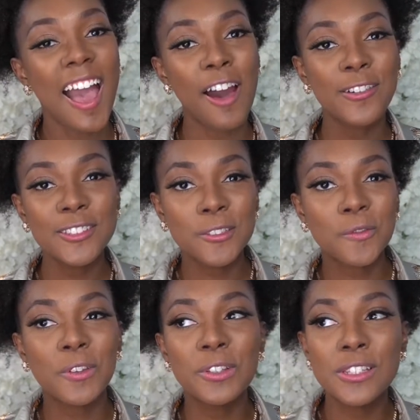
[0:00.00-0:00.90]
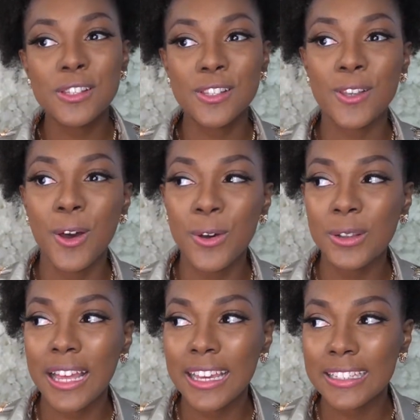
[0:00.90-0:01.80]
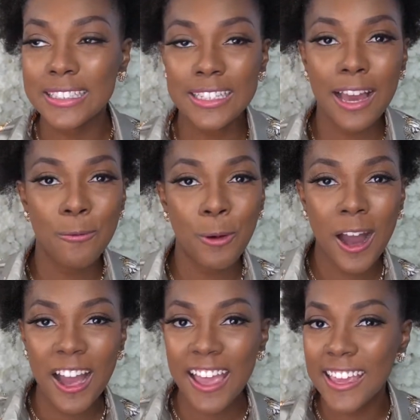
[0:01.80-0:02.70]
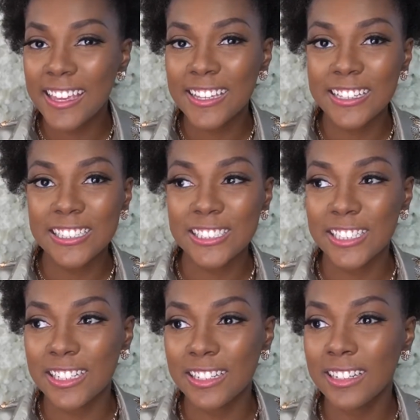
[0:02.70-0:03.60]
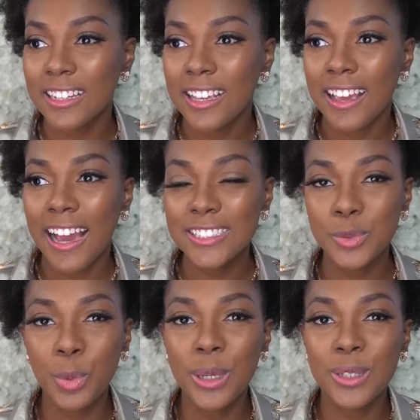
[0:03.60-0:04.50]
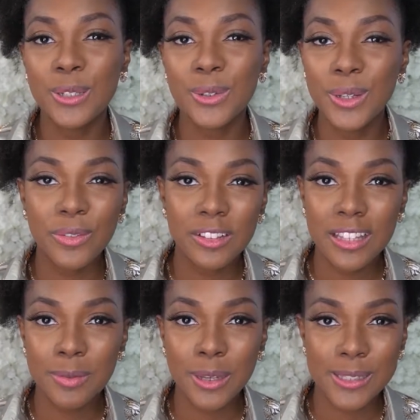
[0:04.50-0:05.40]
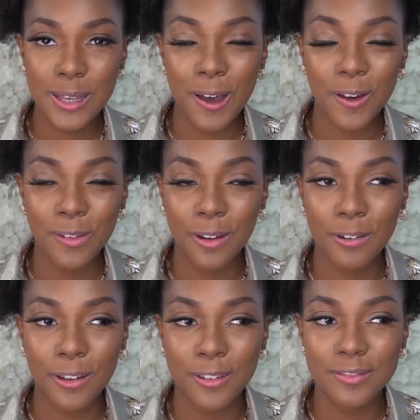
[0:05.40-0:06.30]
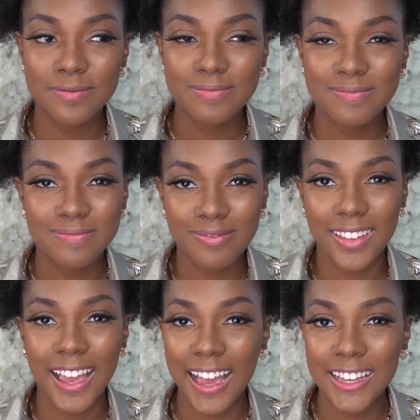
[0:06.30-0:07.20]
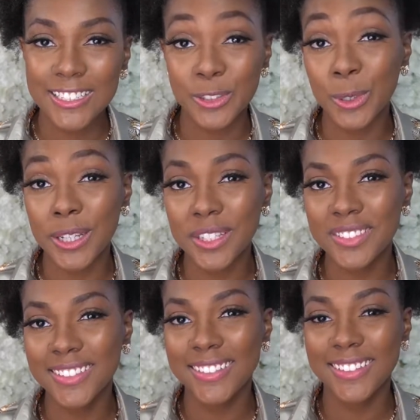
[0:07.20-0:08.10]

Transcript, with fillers: I was just feeling so like DIY-ish, and I just wanted to do everything myself. I don't know. I enjoyed it.